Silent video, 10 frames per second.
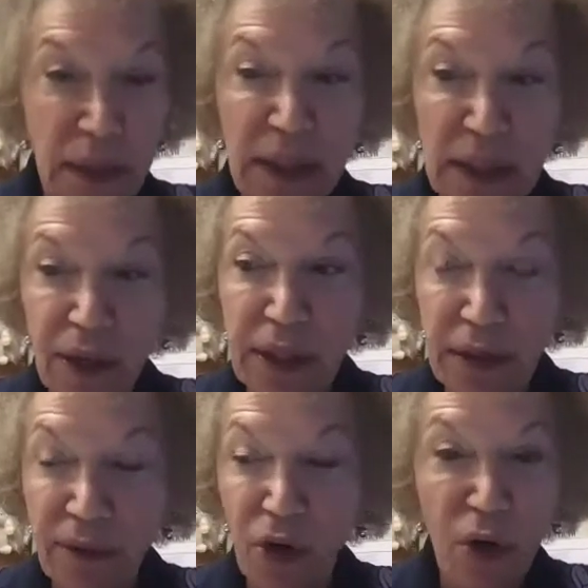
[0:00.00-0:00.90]
a series
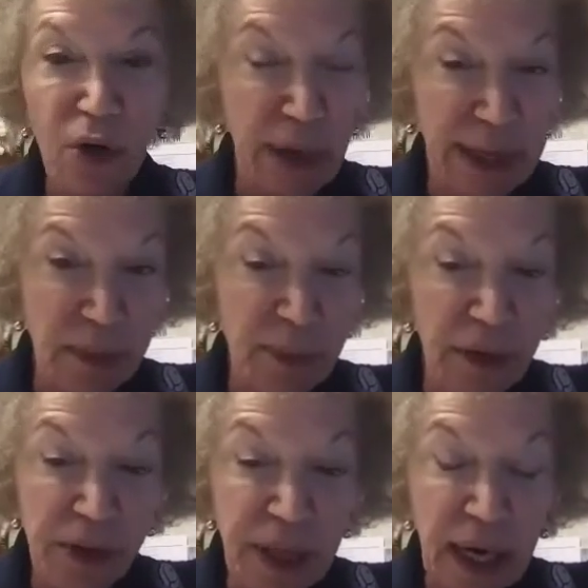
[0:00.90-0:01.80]
of
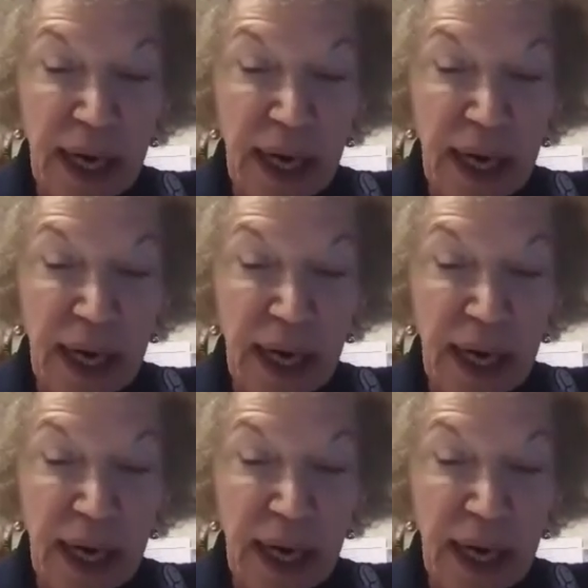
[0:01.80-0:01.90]
neurotransmitters,